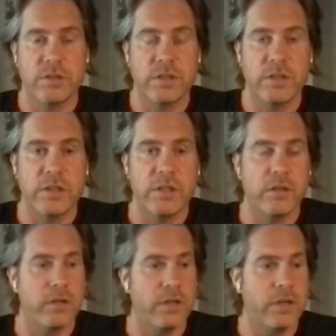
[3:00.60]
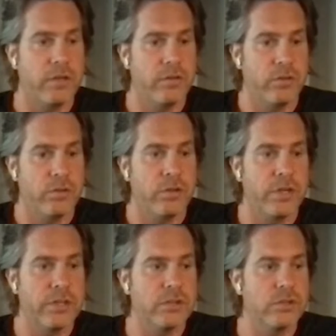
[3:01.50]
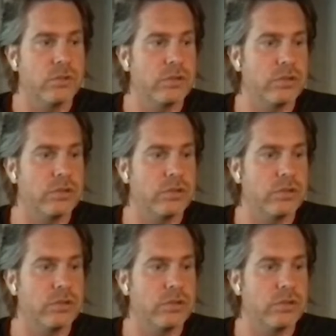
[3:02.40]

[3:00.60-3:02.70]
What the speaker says: it and connected to it.